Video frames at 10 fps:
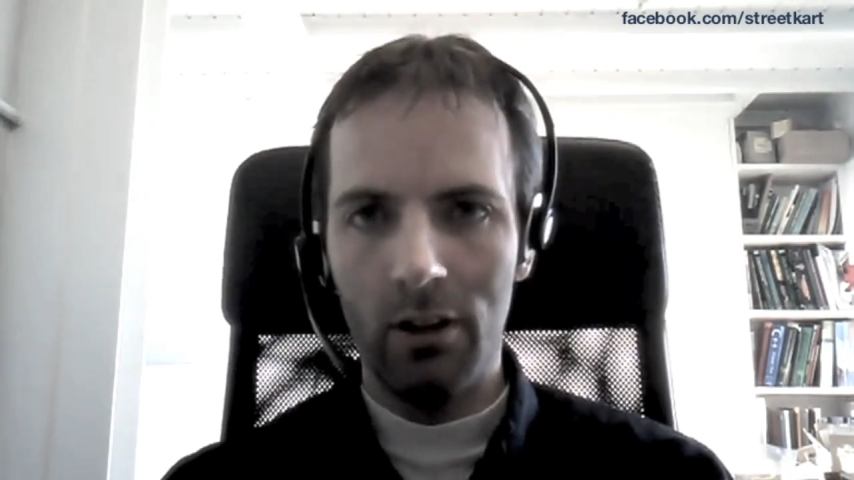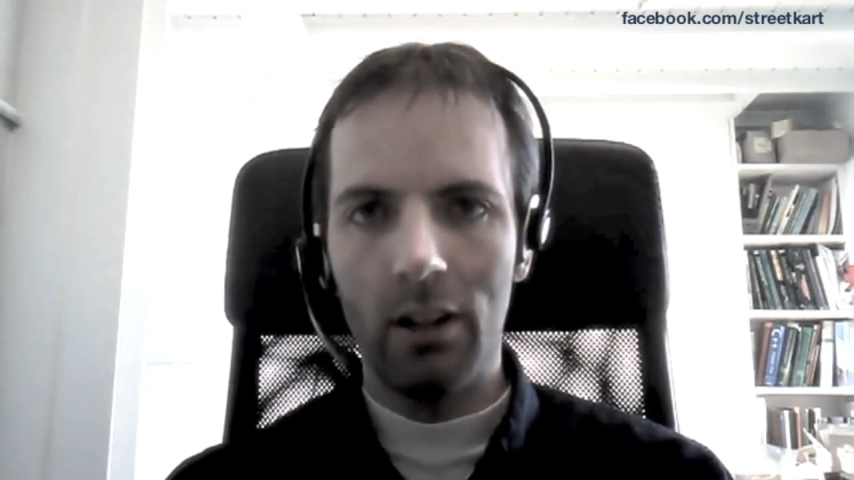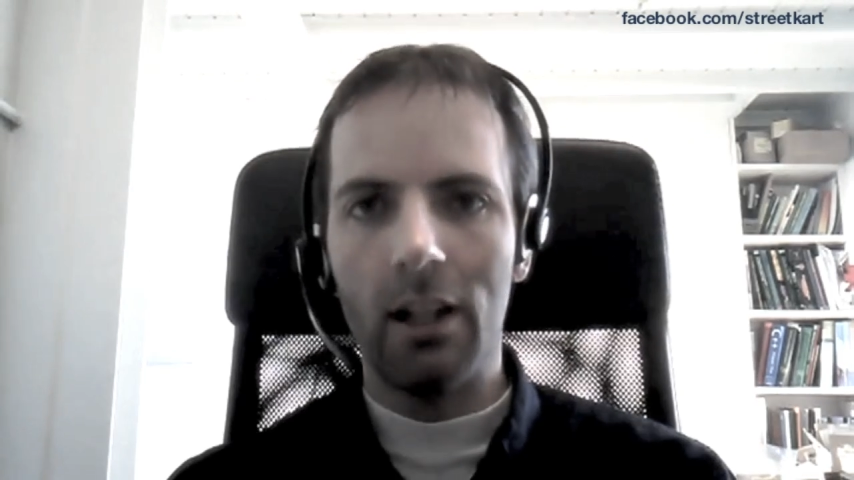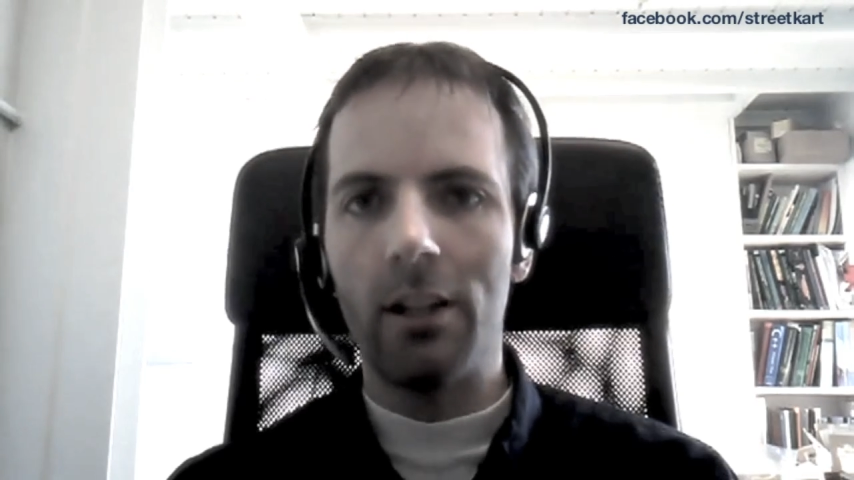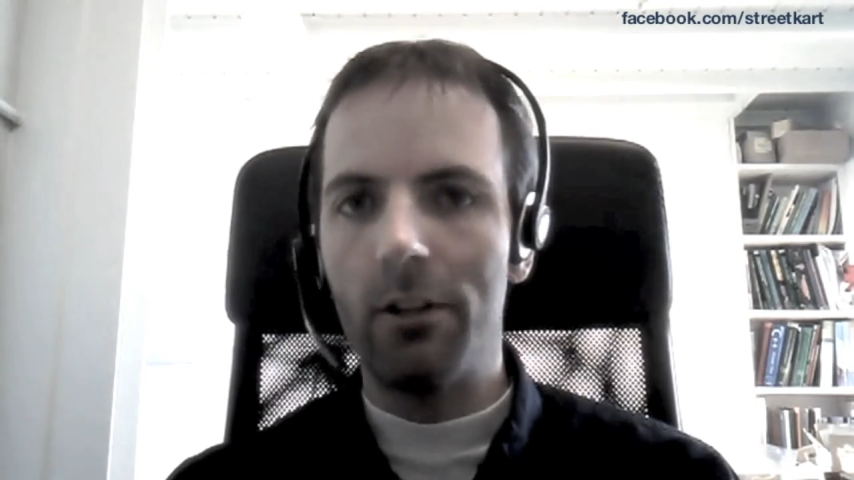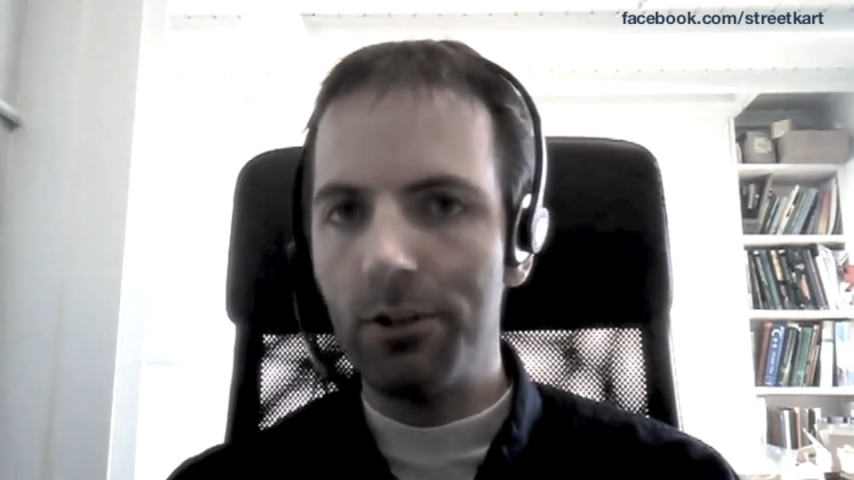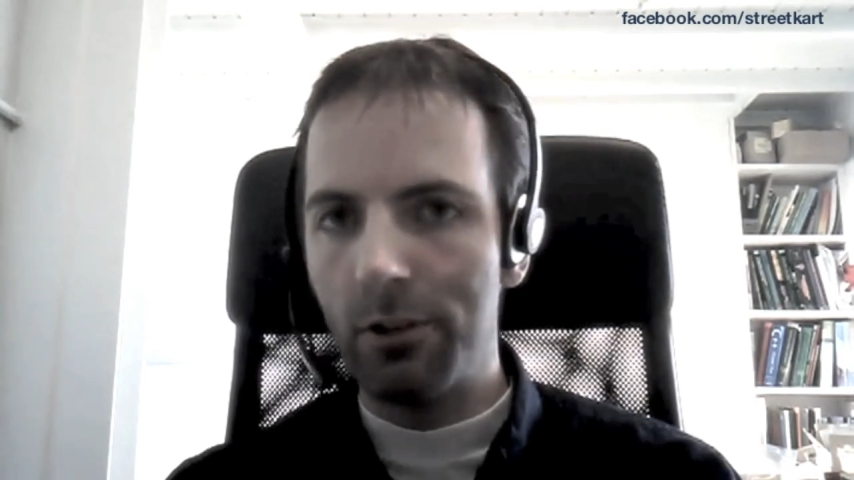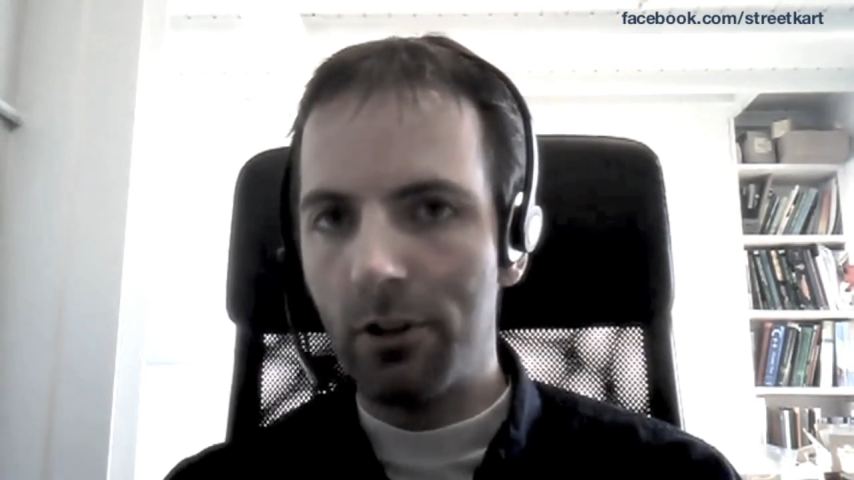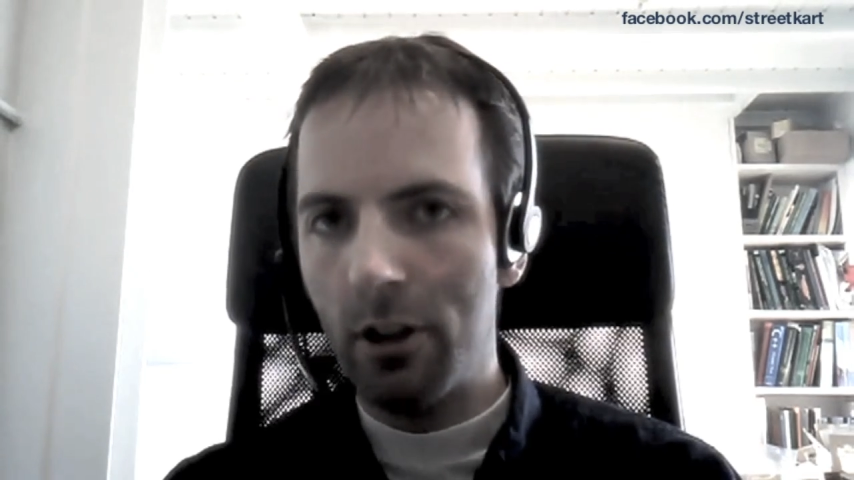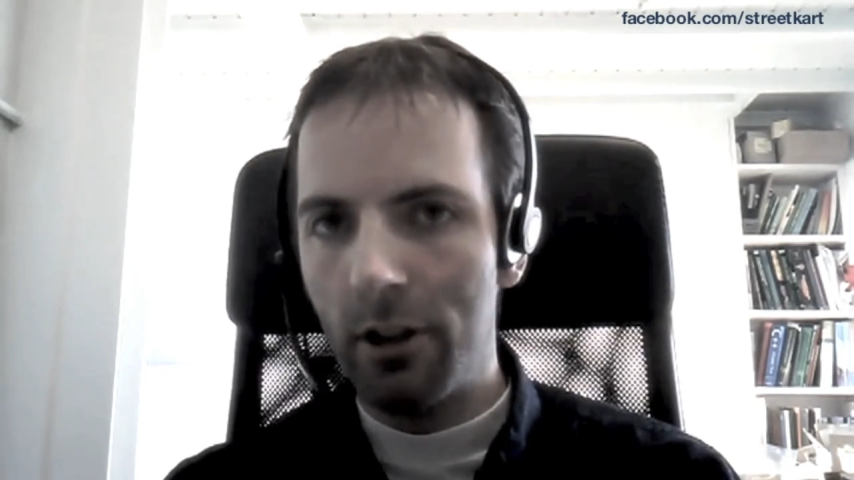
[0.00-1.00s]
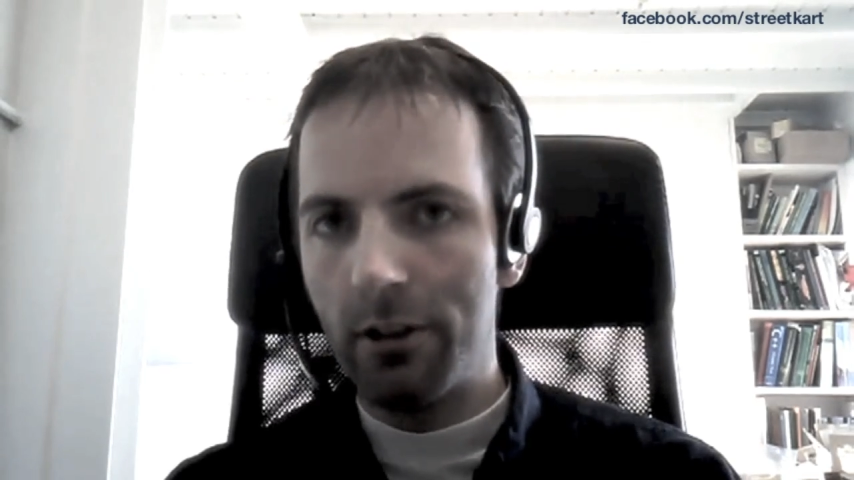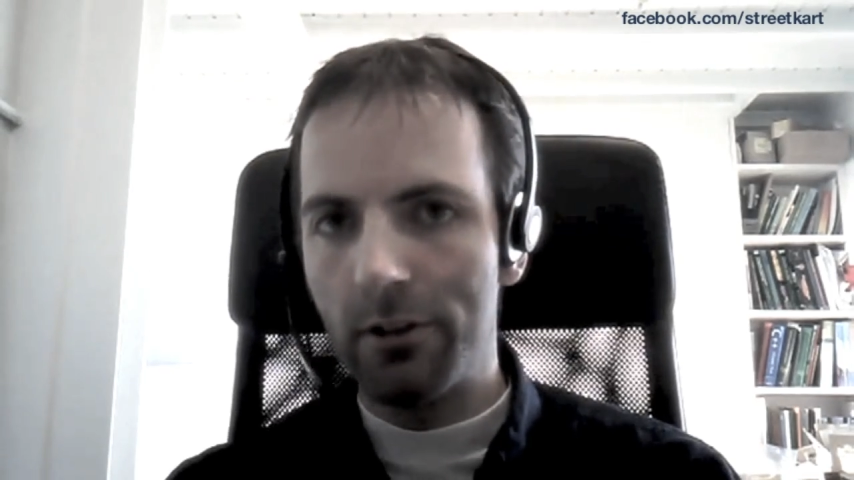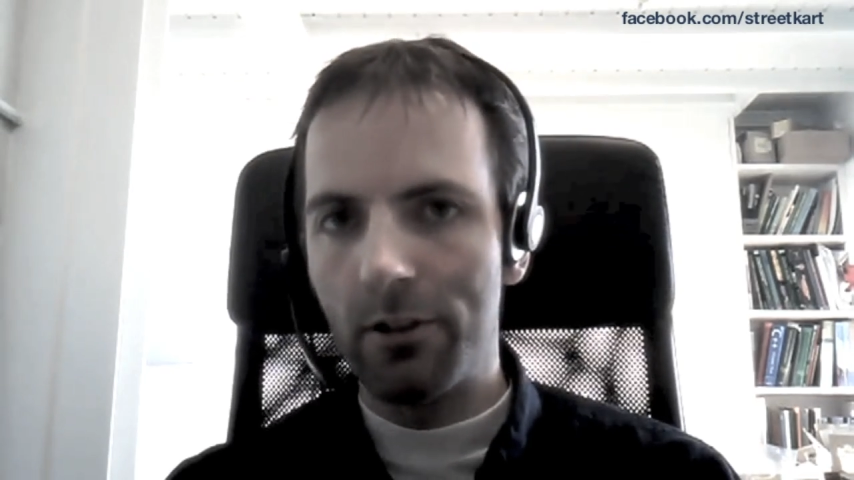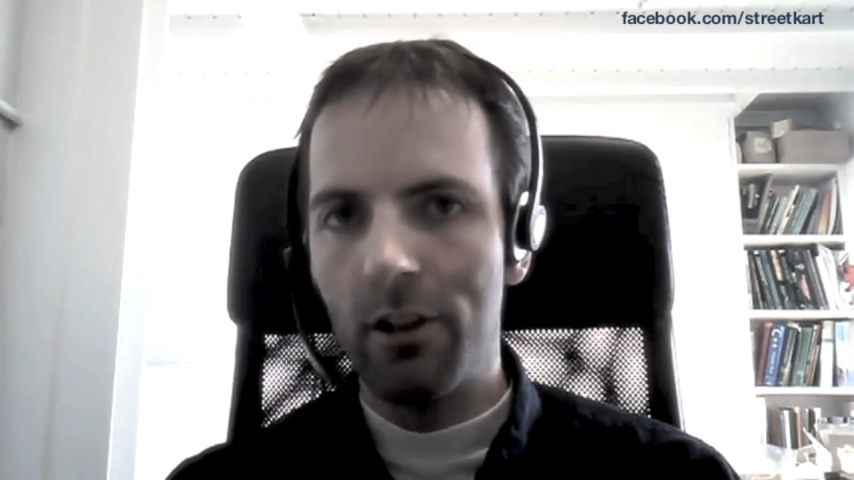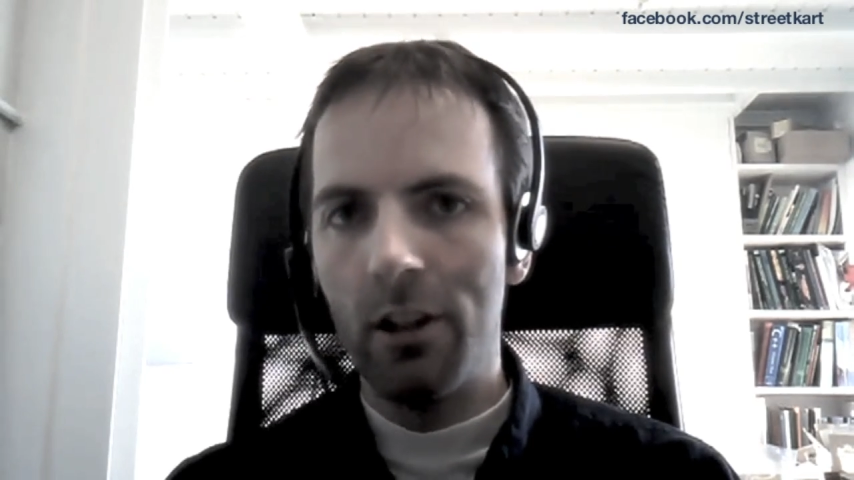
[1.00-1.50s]
And also the
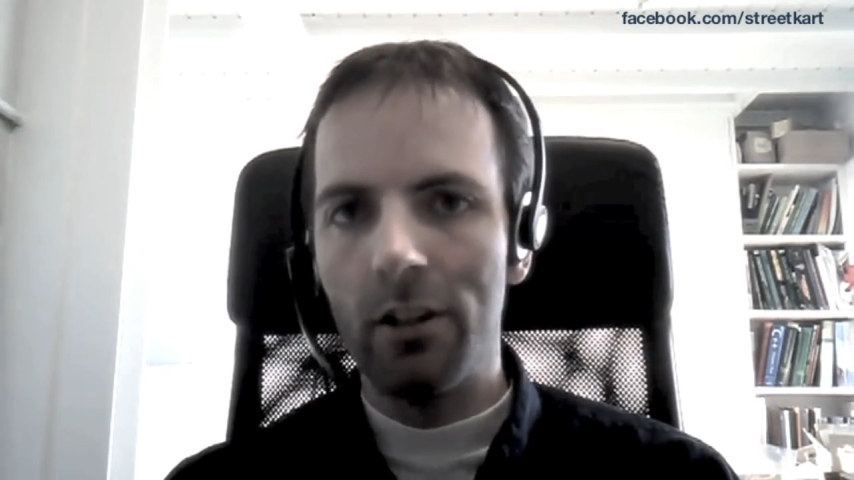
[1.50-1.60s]
karts,